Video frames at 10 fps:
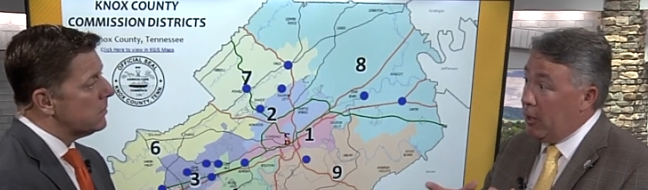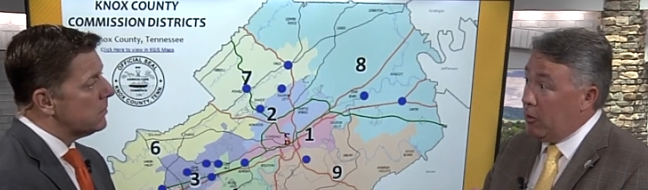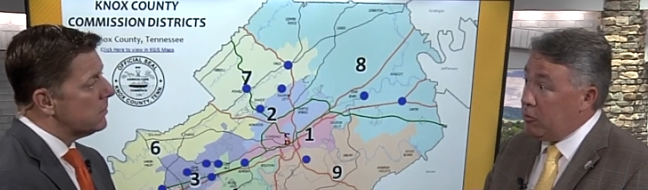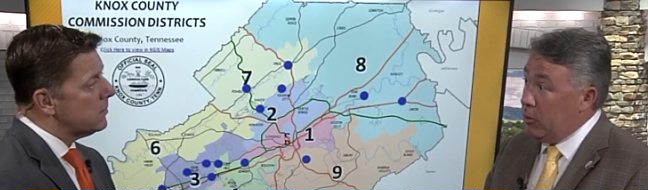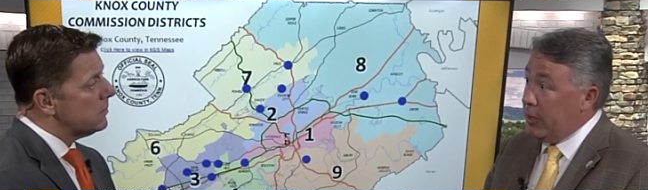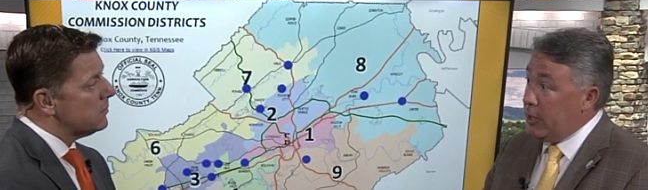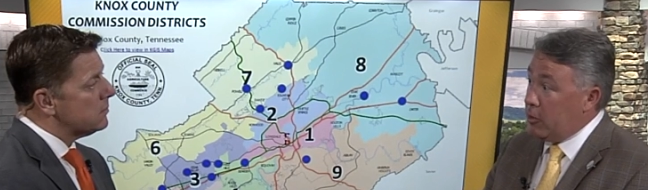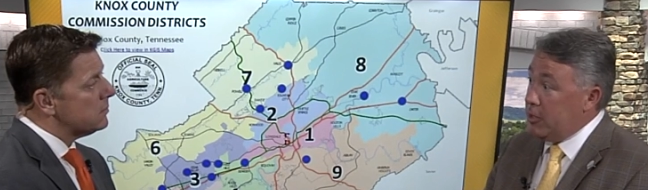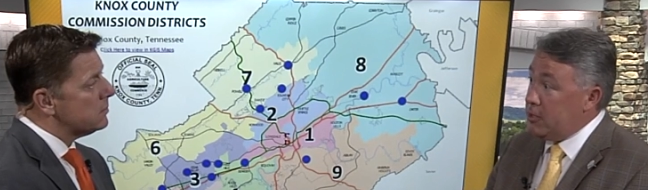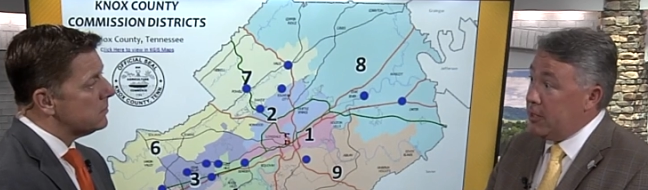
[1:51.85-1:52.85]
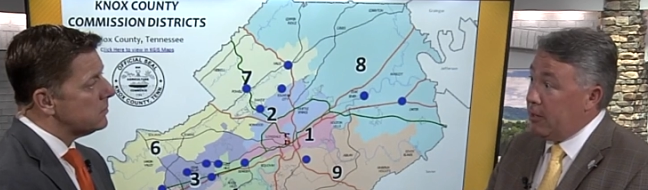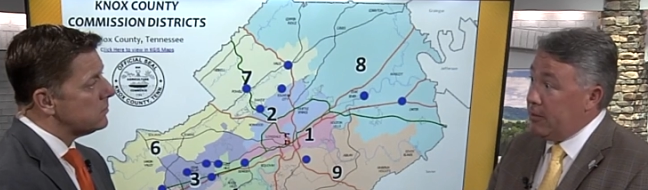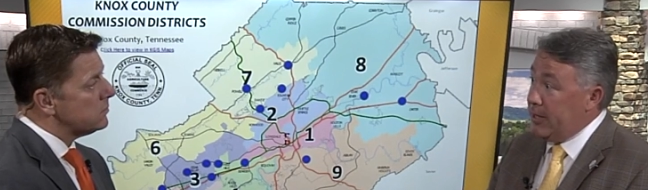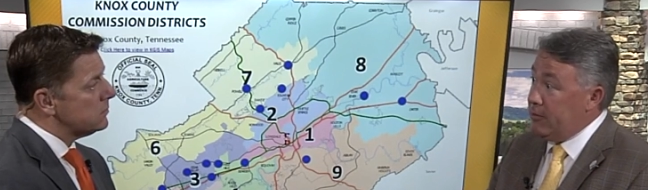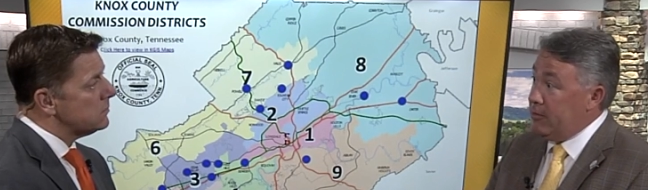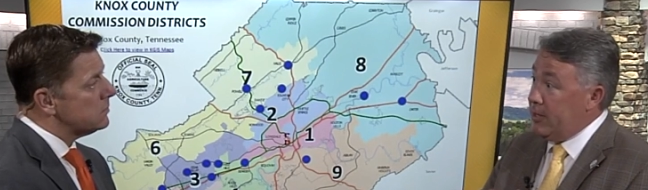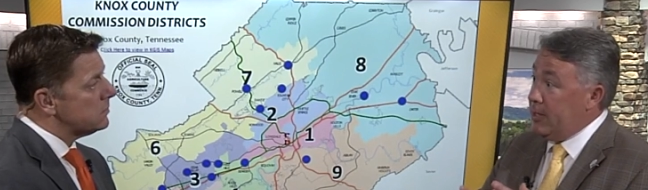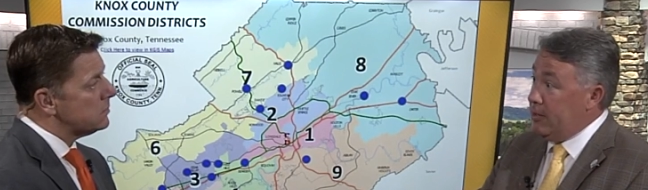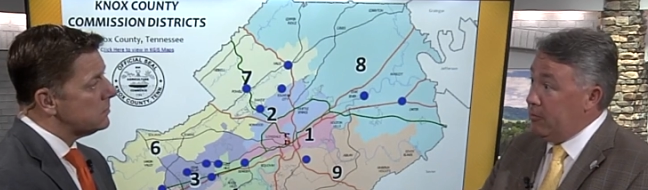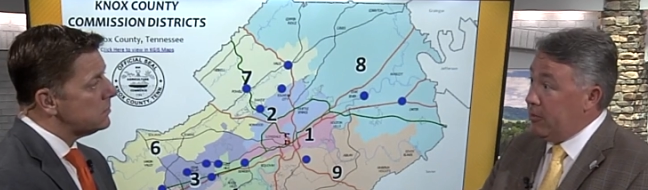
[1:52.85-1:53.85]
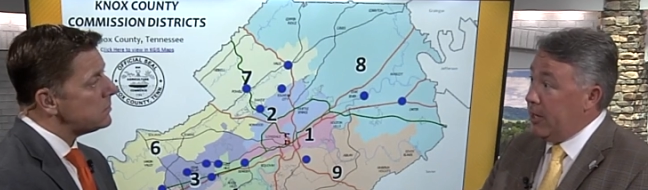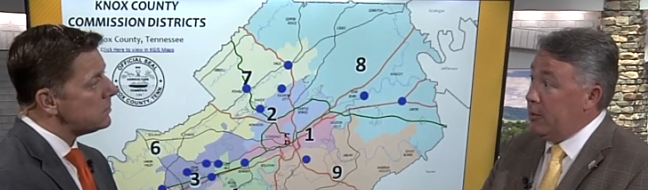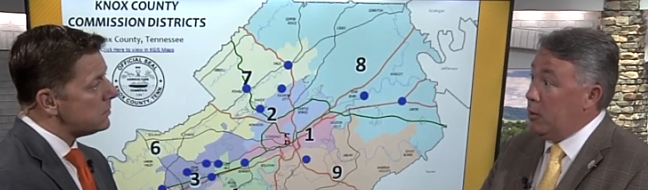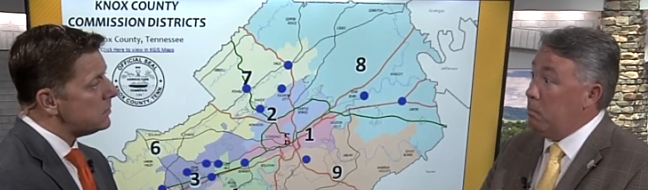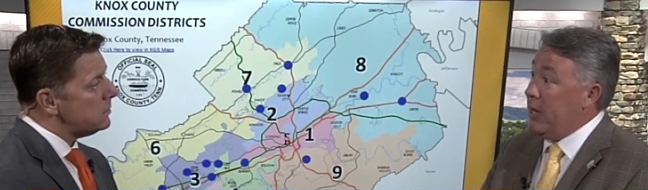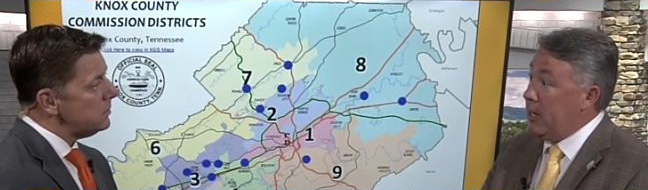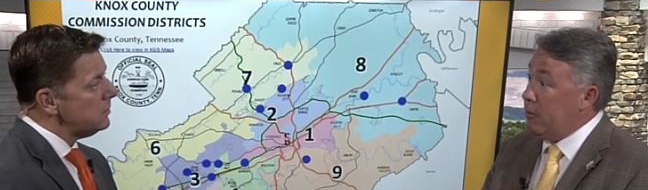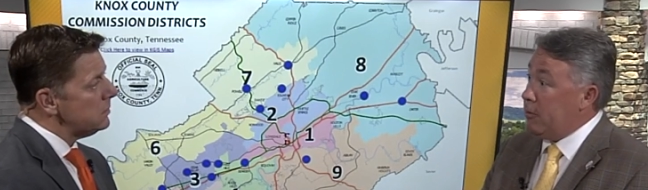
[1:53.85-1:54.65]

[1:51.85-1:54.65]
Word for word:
Speaker 1: also increasing our density inside the main